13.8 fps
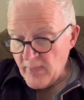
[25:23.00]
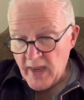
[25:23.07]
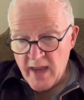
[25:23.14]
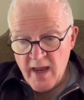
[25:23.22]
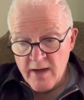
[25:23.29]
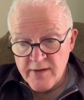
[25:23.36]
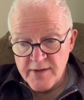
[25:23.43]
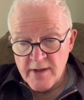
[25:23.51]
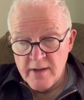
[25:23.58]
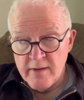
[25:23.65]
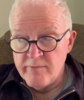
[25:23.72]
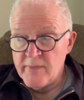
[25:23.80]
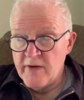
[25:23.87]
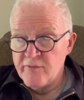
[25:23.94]
And
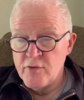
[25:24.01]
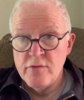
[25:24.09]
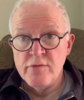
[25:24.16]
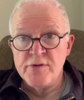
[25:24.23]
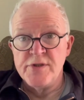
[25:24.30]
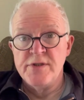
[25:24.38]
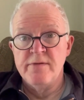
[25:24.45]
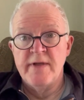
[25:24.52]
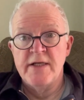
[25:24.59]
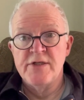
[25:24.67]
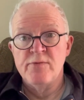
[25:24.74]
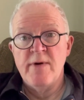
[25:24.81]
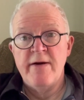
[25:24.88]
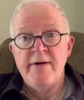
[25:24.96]
of course,
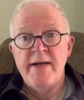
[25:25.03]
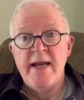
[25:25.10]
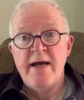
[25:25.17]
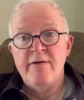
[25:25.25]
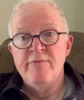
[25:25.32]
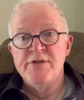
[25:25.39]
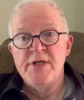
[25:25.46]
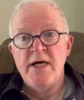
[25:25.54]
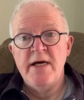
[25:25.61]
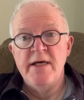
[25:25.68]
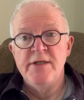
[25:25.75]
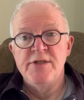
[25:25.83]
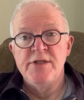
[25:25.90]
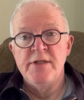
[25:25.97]
that's where it now
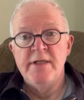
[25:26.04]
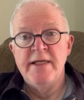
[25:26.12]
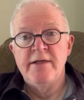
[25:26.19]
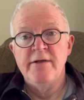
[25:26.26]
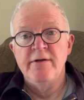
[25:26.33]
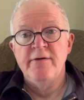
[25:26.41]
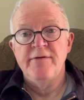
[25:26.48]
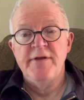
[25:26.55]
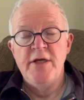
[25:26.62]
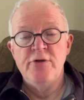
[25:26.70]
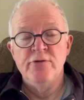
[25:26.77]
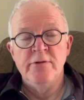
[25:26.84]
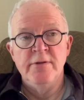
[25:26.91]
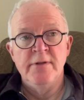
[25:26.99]
resides, in Lincoln
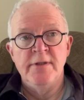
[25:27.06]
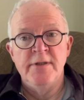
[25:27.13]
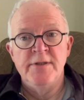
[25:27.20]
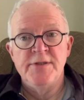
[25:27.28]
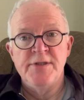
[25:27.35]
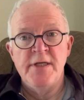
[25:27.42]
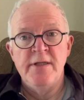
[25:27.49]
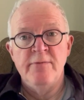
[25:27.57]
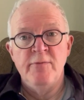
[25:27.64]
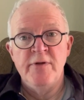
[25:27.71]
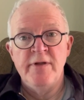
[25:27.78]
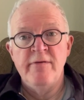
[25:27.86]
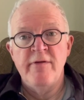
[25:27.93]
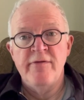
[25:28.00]
Cathedral,
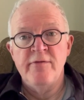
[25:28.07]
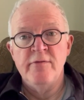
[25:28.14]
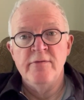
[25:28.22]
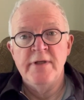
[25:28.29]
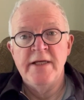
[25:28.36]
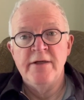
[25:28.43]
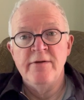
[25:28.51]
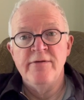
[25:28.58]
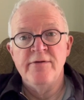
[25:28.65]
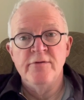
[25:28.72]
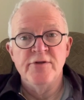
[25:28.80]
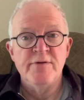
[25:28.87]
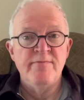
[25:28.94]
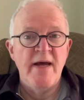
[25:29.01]
within the Lincoln
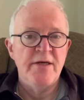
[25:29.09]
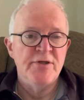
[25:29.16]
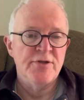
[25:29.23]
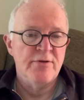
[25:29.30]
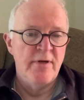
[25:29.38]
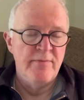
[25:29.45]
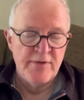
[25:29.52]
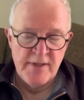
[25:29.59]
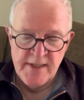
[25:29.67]
Thornton manuscript.